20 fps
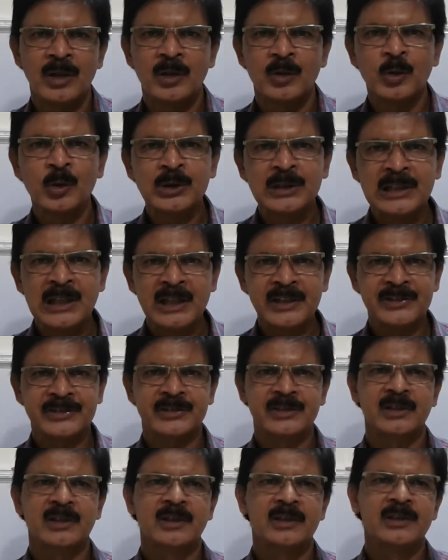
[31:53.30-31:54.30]

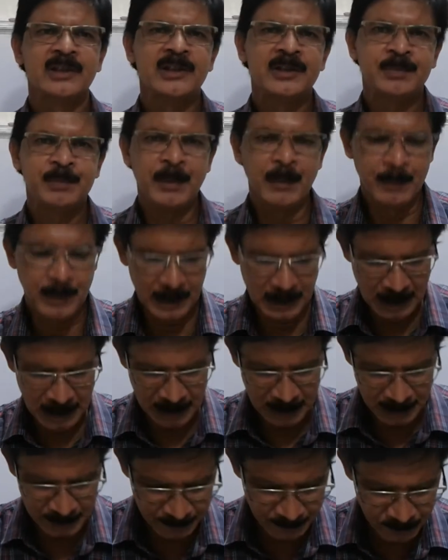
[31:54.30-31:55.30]
ruthless these people
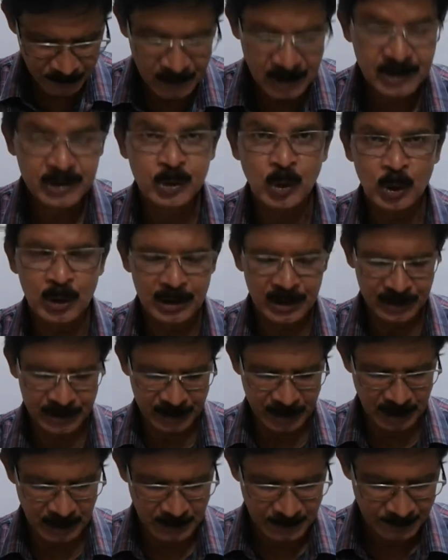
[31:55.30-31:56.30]
are, these soldiers
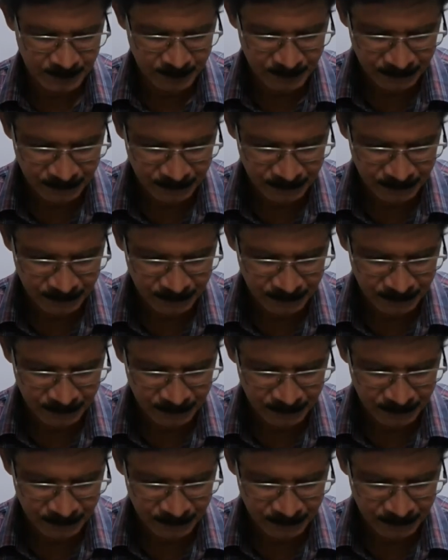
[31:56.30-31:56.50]
are?